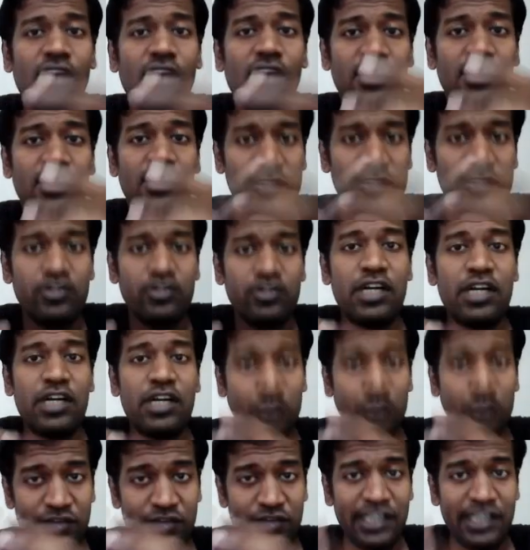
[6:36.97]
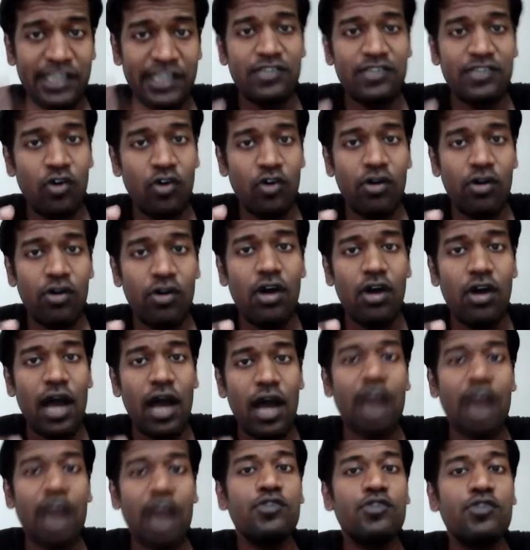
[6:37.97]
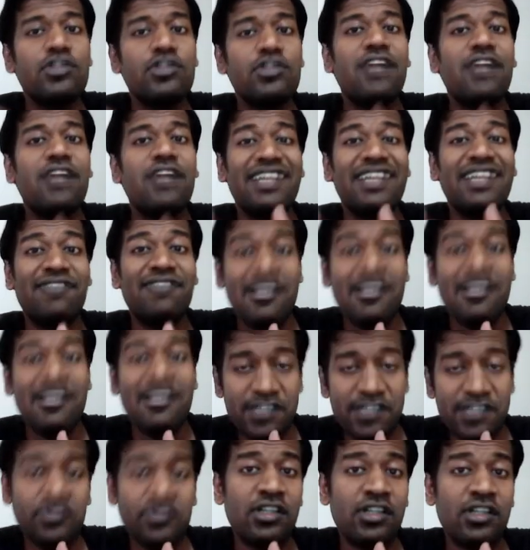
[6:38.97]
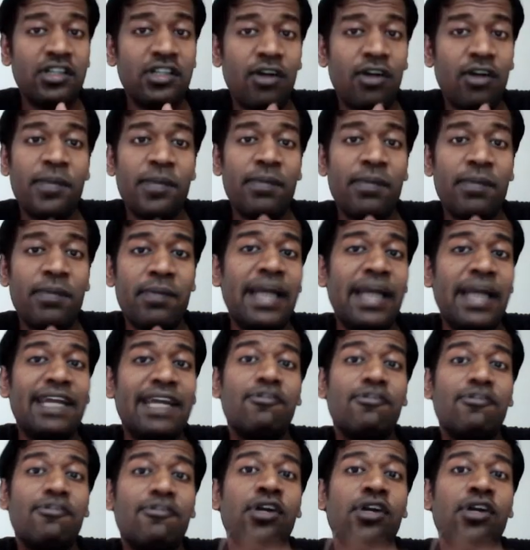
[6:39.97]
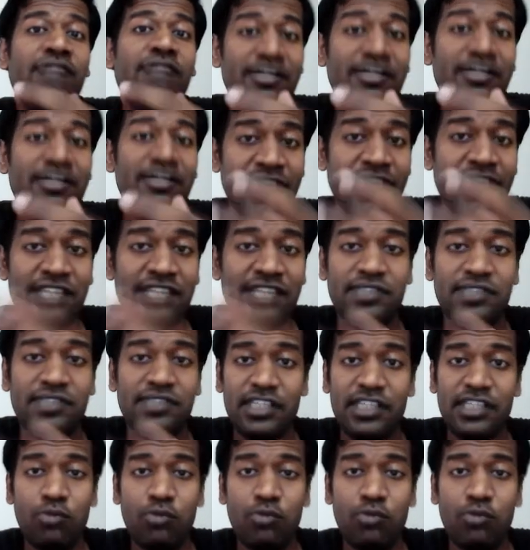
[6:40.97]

The student who is very slow or who is not very well versed with the topic might have a lot of advantage with it.